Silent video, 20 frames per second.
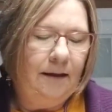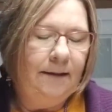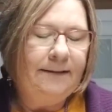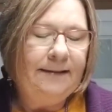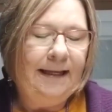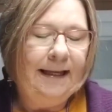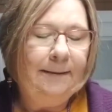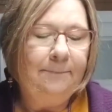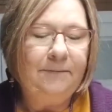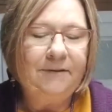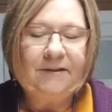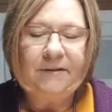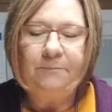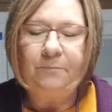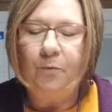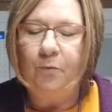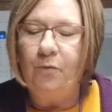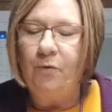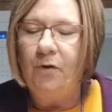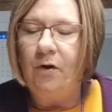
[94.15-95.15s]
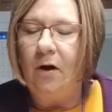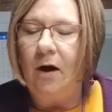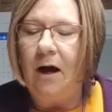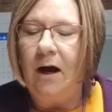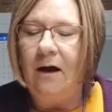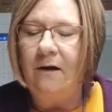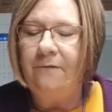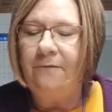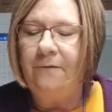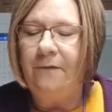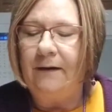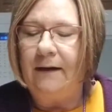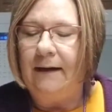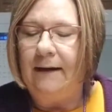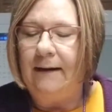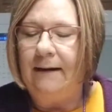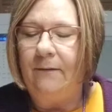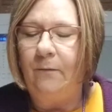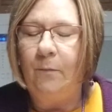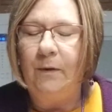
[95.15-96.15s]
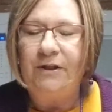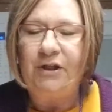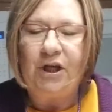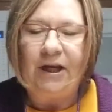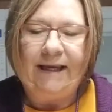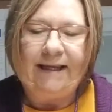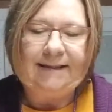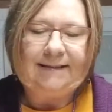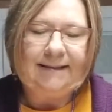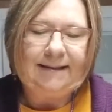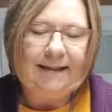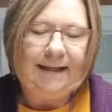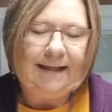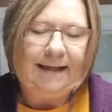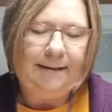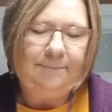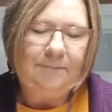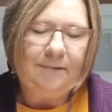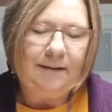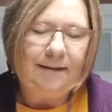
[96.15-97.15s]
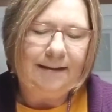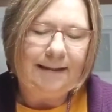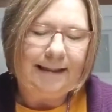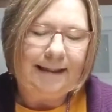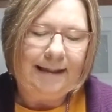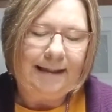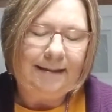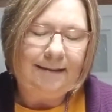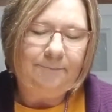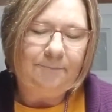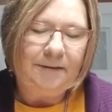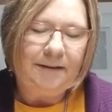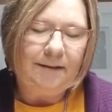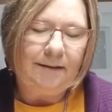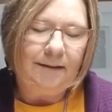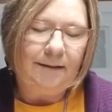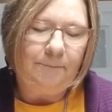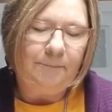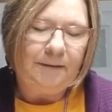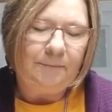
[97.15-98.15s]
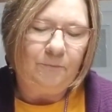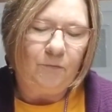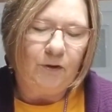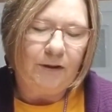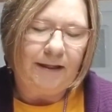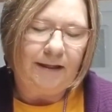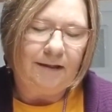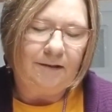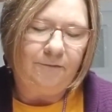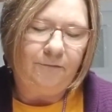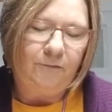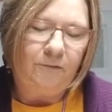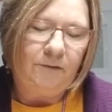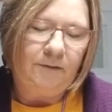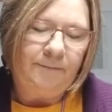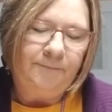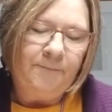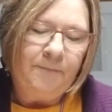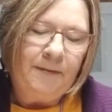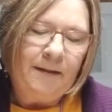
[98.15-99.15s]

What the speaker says: tablespoon of witch hazel, and I'm gonna be a little bit more careful